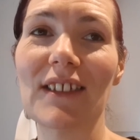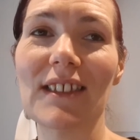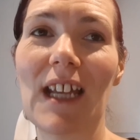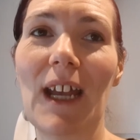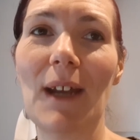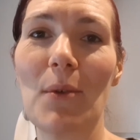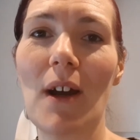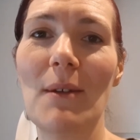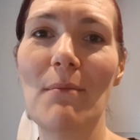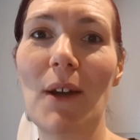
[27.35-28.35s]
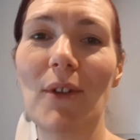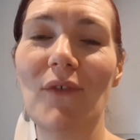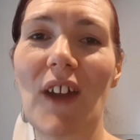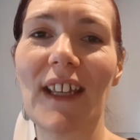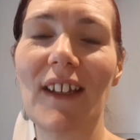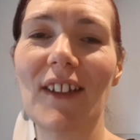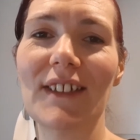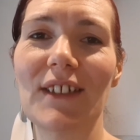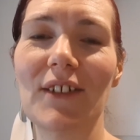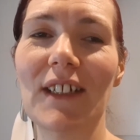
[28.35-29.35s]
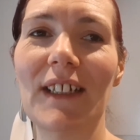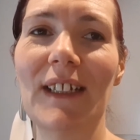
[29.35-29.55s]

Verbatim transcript: so motivated and